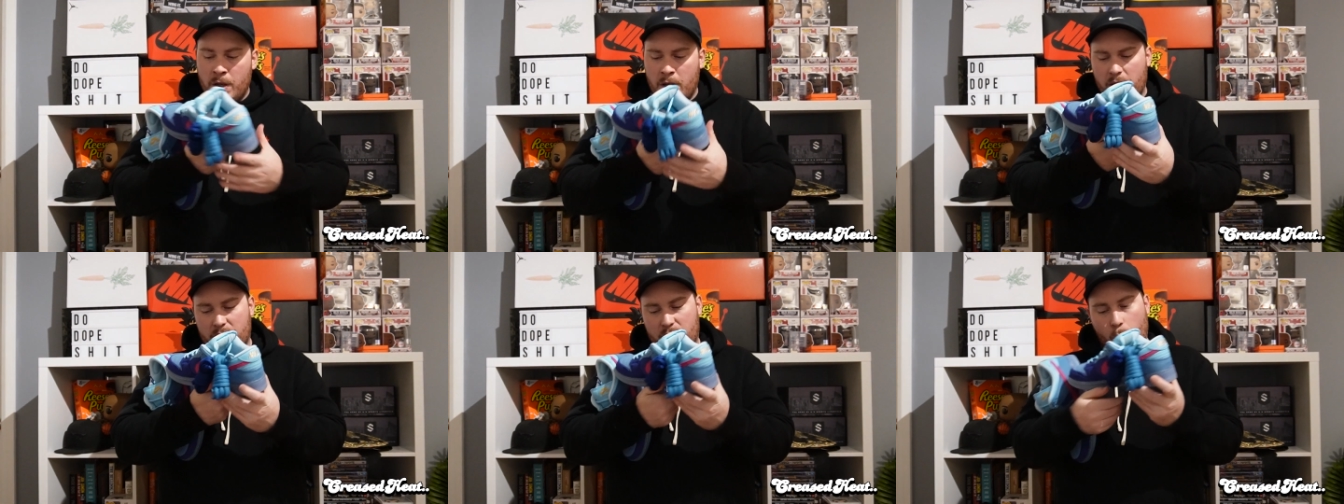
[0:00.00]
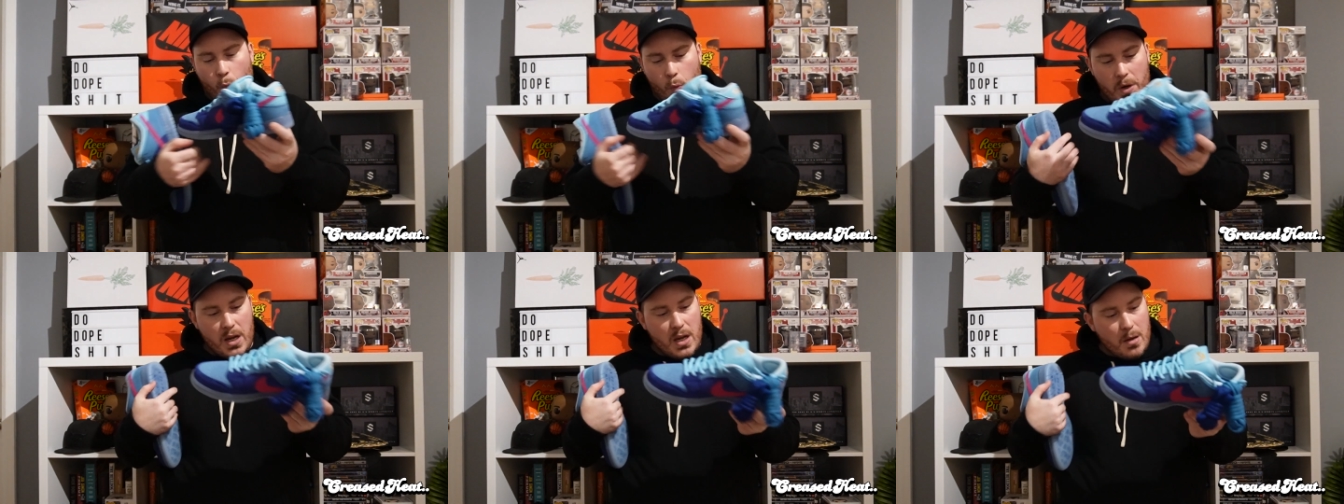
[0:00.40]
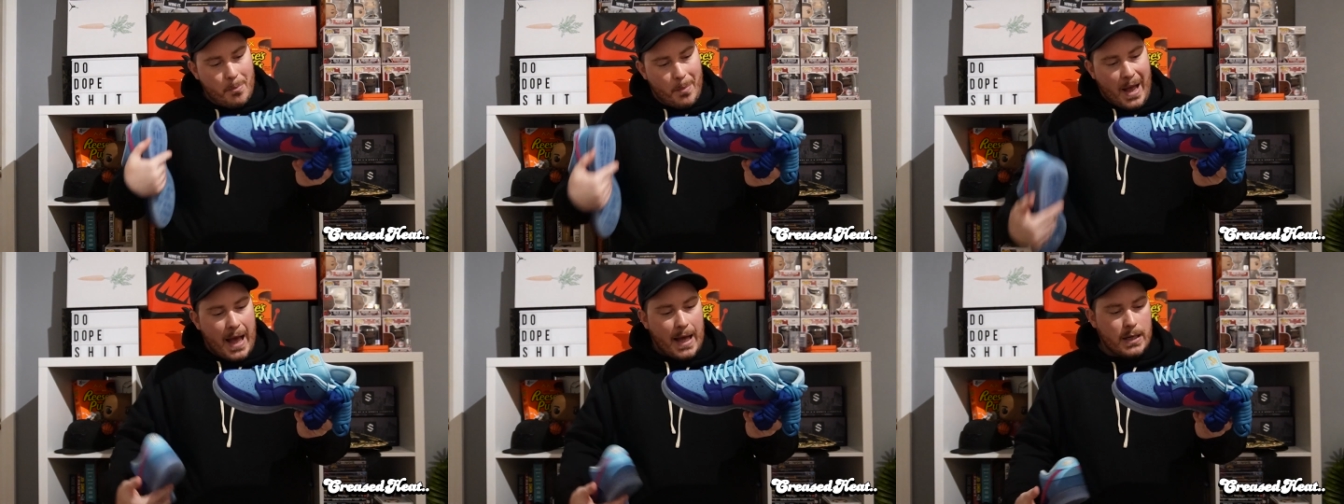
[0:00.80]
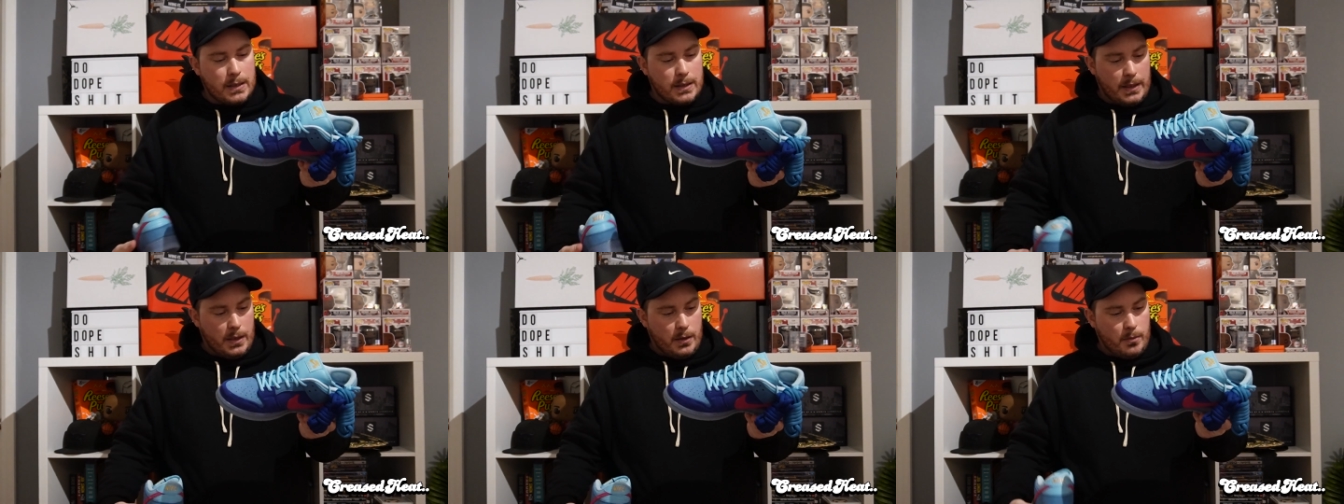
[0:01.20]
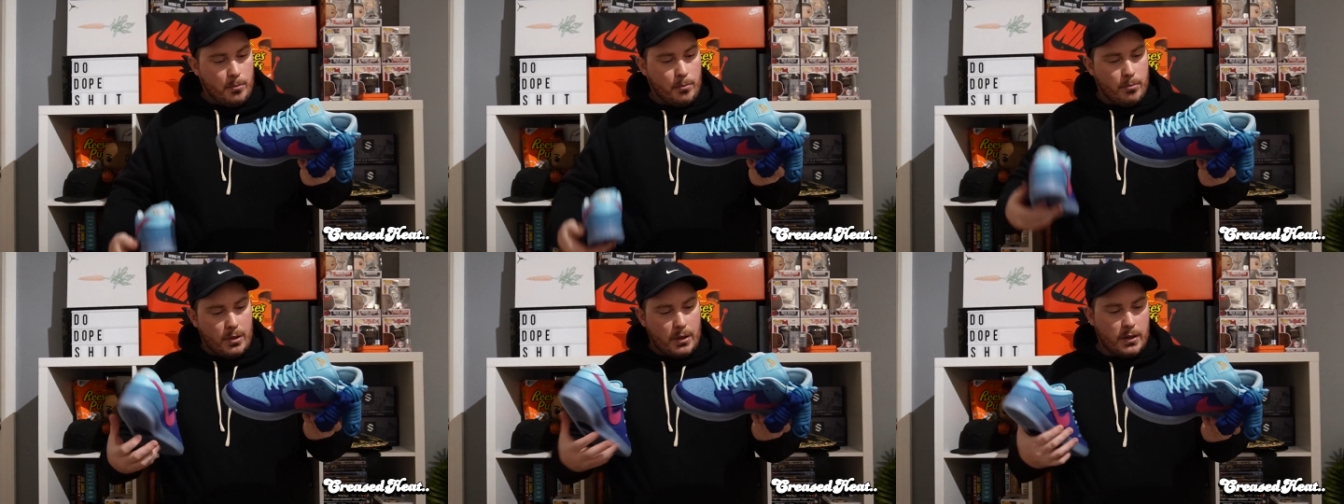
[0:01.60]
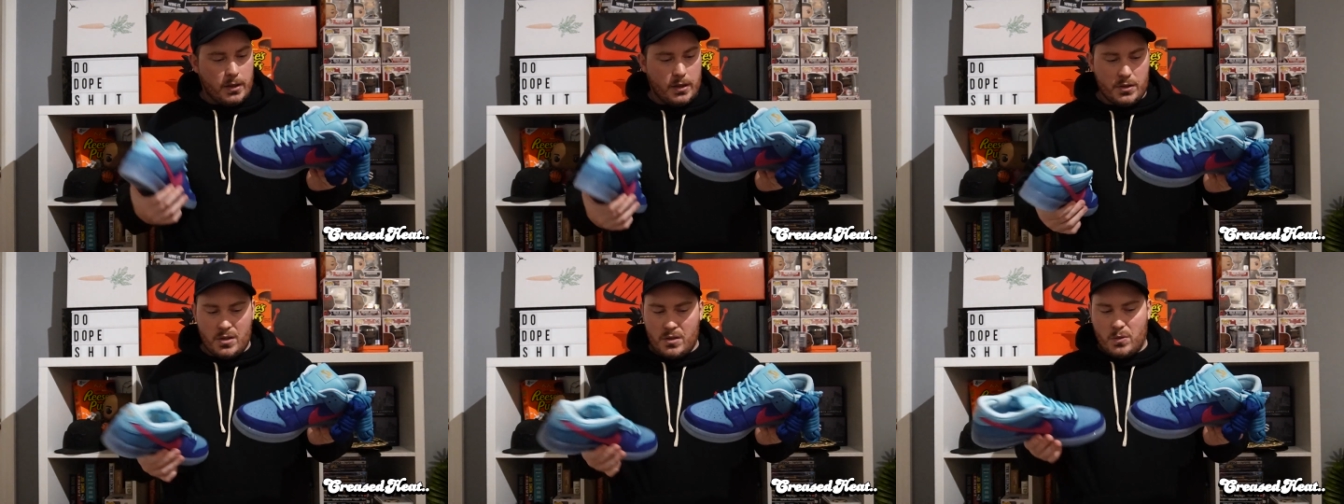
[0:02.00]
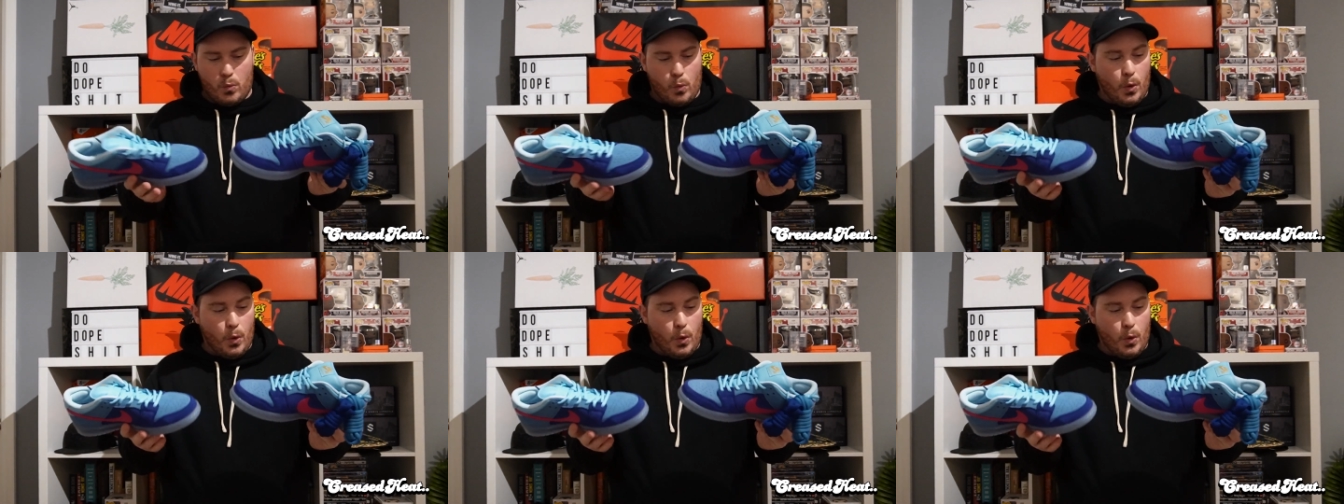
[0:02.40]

It's a weird paneling, but it just